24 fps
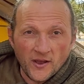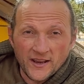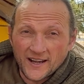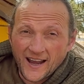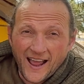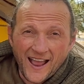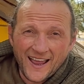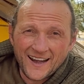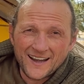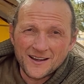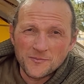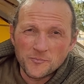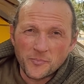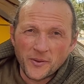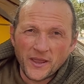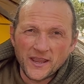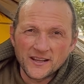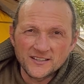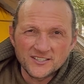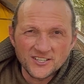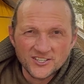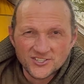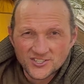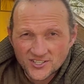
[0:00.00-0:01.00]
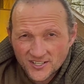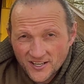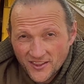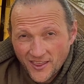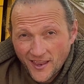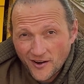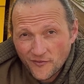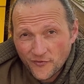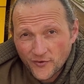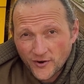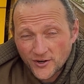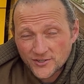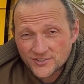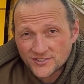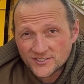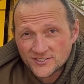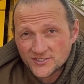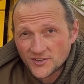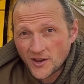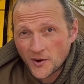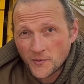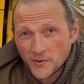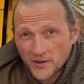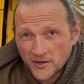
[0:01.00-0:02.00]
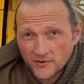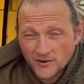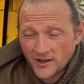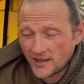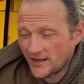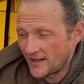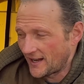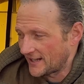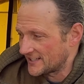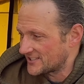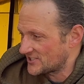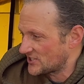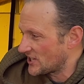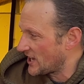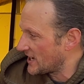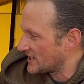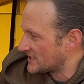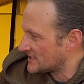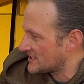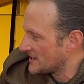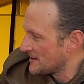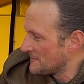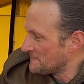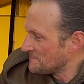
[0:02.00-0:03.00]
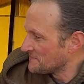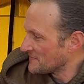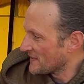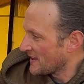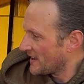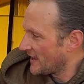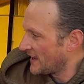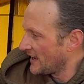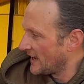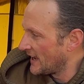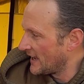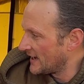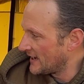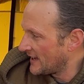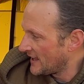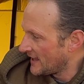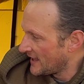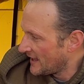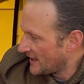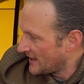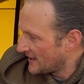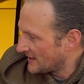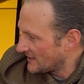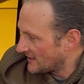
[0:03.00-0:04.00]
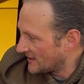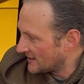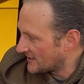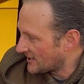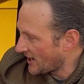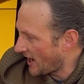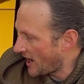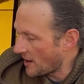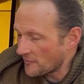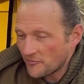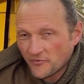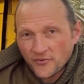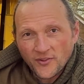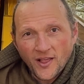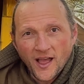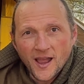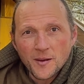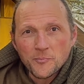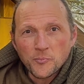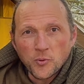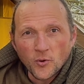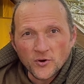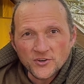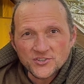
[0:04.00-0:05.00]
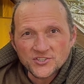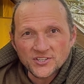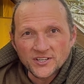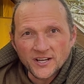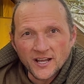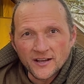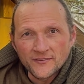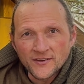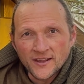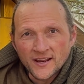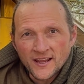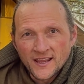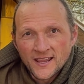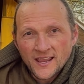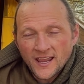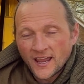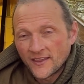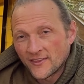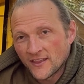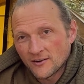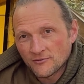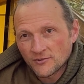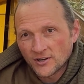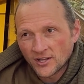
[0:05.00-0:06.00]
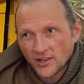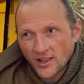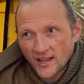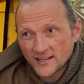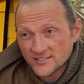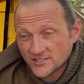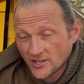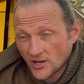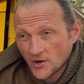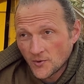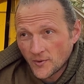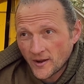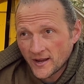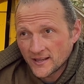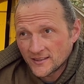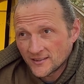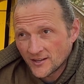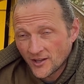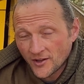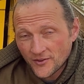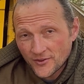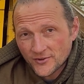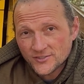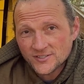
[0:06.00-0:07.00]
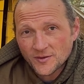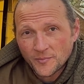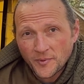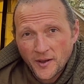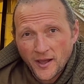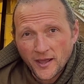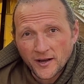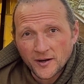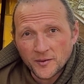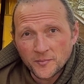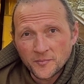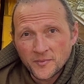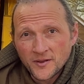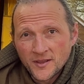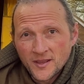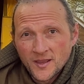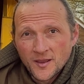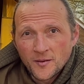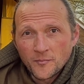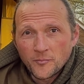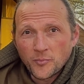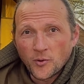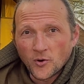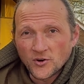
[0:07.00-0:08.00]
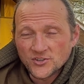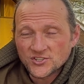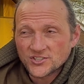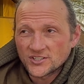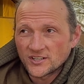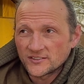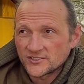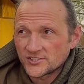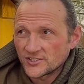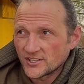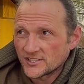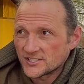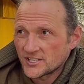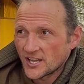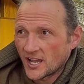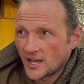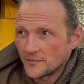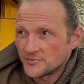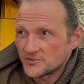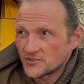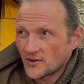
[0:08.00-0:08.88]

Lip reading: And I didn't pay attention to that at first, and so I went around and I staked in the top fly portion of it, and then realized, oh wait, no, there's a bottom portion to the tub.